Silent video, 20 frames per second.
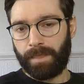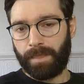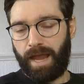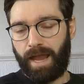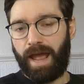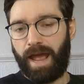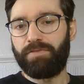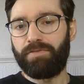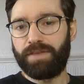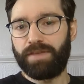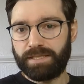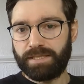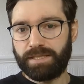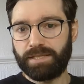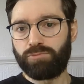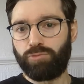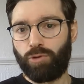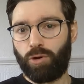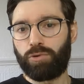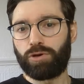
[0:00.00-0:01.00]
And this
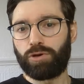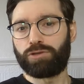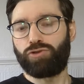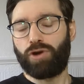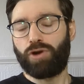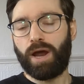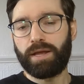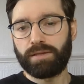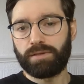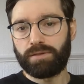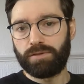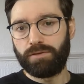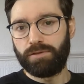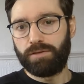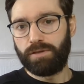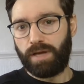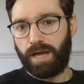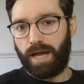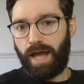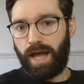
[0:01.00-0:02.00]
is when we're trying
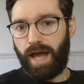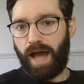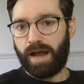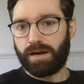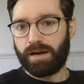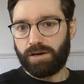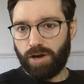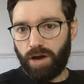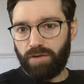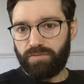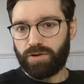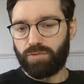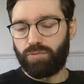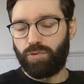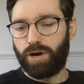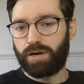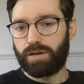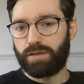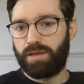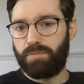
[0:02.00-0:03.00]
to uncover
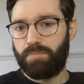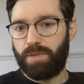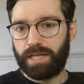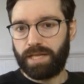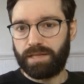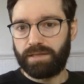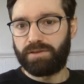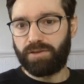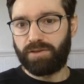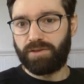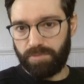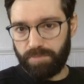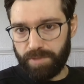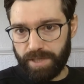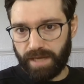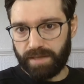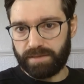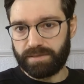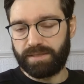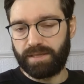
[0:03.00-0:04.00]
what are the main
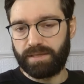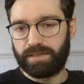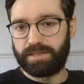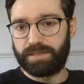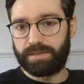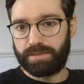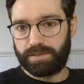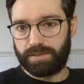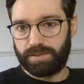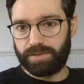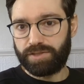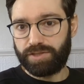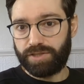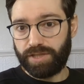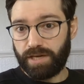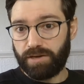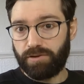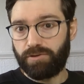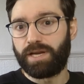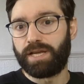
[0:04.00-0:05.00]
determinants that
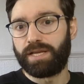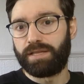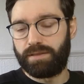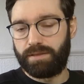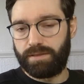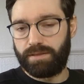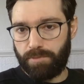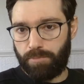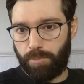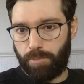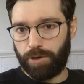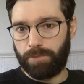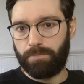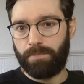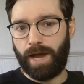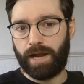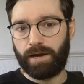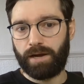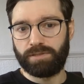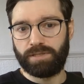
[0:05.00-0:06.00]
generate the point
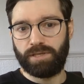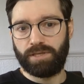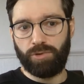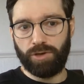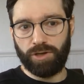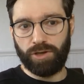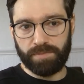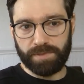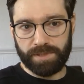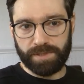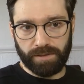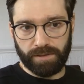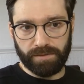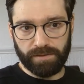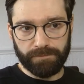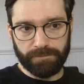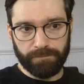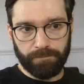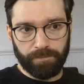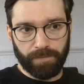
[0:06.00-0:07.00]
patterns that we
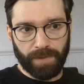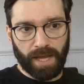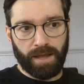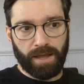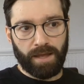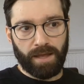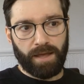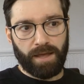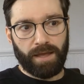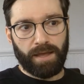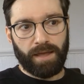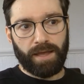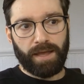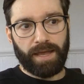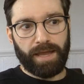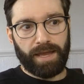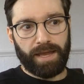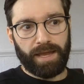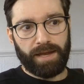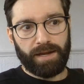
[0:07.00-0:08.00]
observe.
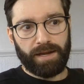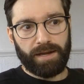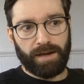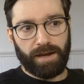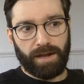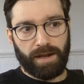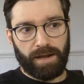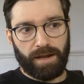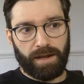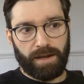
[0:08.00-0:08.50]
In